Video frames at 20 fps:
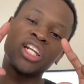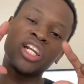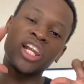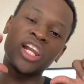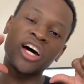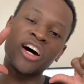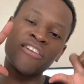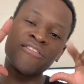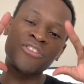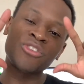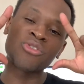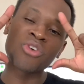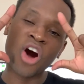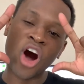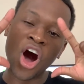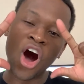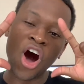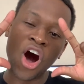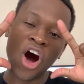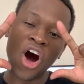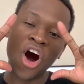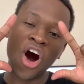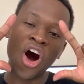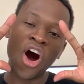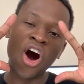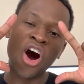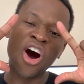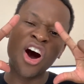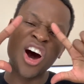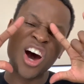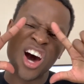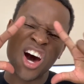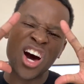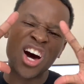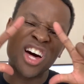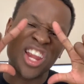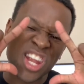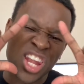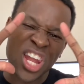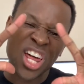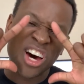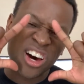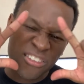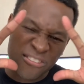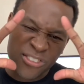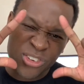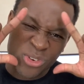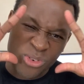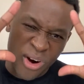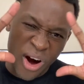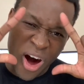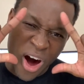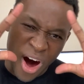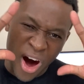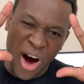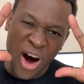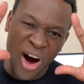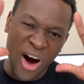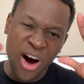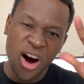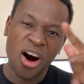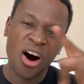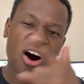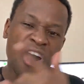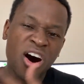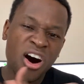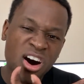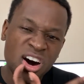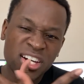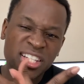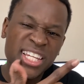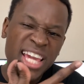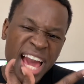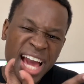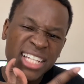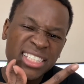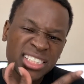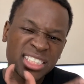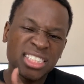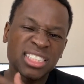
Love you all. Love you all. Yes.